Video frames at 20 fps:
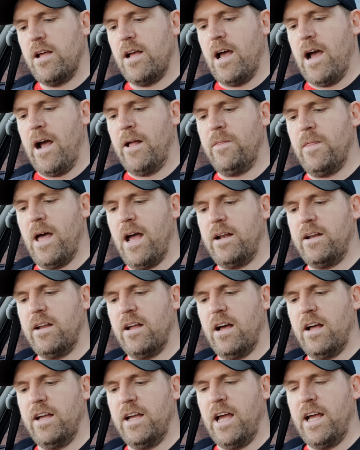And then
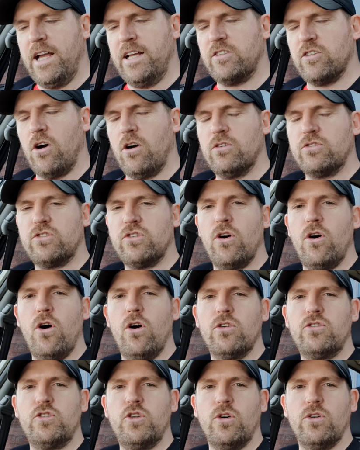he's
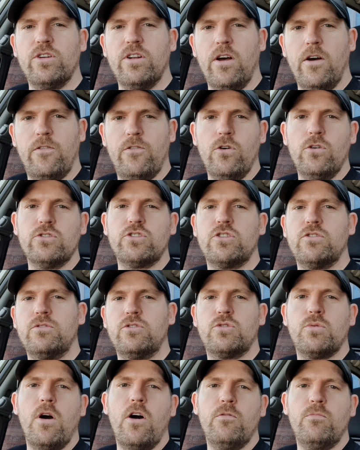also done a full
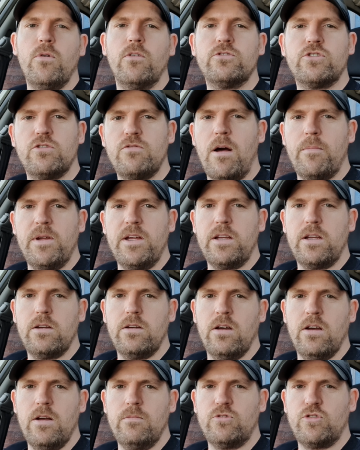12-month ceramic
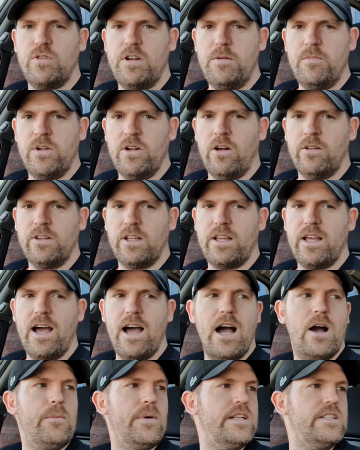treatment on the
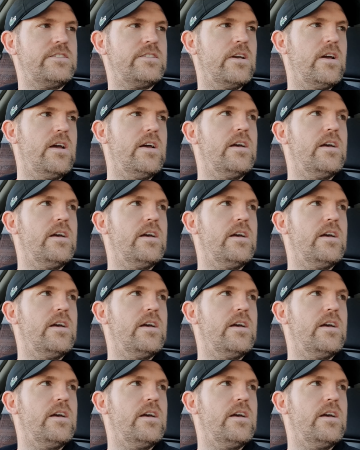car, which,